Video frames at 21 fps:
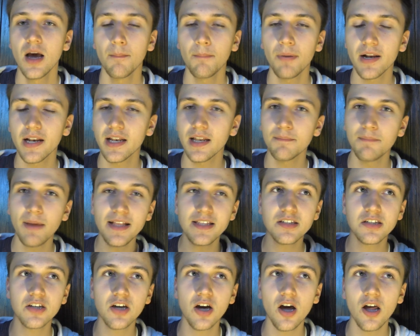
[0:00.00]
but
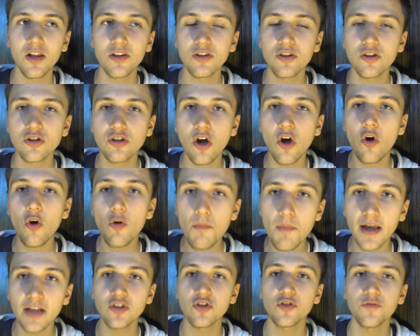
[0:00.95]
meant to cause so
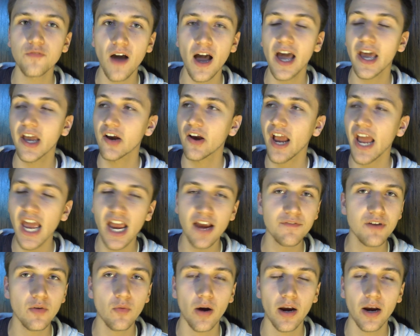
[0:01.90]
much fire
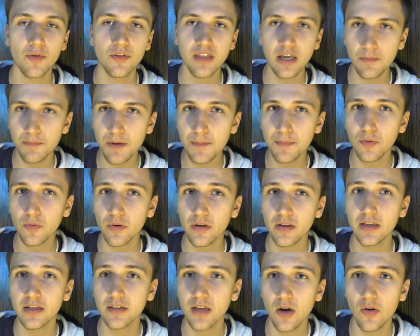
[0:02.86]
everywhere without people
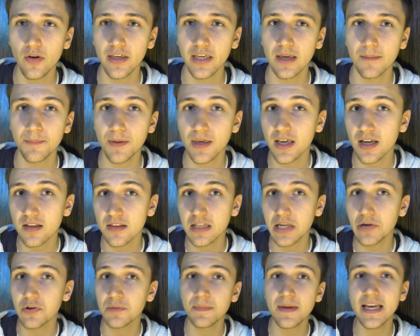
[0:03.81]
really knowing it, because
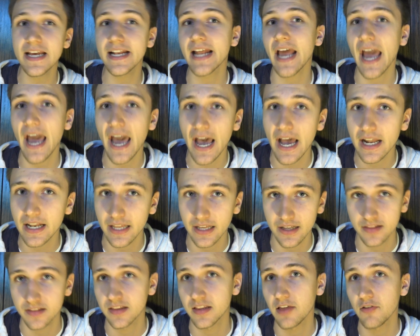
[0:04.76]
they would be in
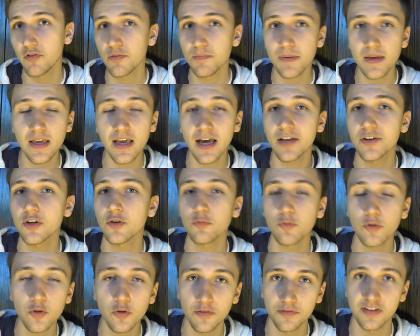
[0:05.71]
attics, and they would be under
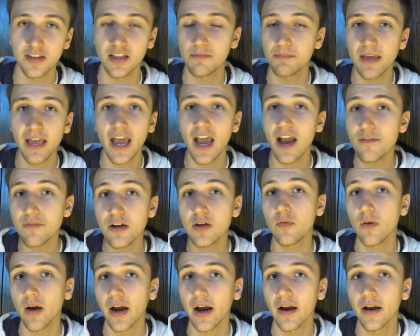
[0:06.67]
roofs, and they'd be
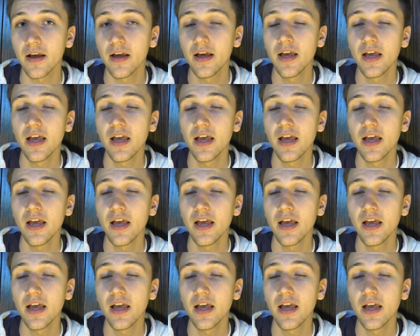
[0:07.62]
everywhere.